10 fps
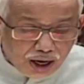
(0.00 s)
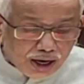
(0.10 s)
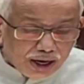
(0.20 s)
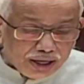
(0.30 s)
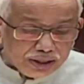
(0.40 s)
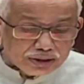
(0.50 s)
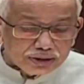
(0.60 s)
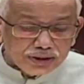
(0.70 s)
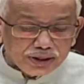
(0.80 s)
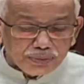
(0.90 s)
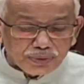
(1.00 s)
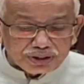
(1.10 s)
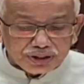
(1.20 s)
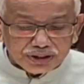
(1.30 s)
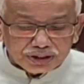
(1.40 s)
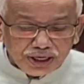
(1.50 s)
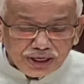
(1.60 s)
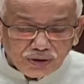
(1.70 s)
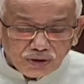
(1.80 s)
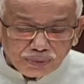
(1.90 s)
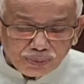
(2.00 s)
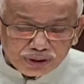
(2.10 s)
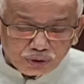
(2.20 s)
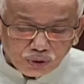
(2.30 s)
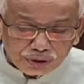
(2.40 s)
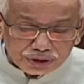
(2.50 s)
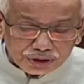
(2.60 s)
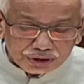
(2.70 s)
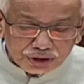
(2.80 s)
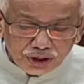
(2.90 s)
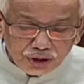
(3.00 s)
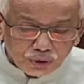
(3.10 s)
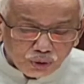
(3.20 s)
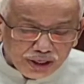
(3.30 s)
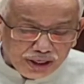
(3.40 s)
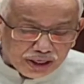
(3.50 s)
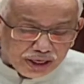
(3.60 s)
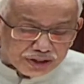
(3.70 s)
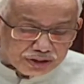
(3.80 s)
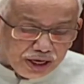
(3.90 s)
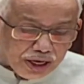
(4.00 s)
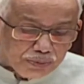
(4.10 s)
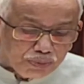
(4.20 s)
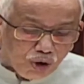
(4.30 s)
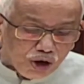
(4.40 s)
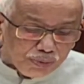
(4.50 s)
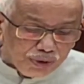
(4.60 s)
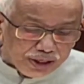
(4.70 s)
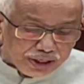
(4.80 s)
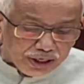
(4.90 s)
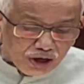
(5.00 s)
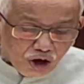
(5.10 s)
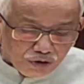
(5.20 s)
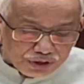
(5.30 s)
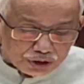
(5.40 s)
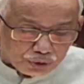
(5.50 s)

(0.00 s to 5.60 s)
and thirty percent skill development courses to increase the employability of the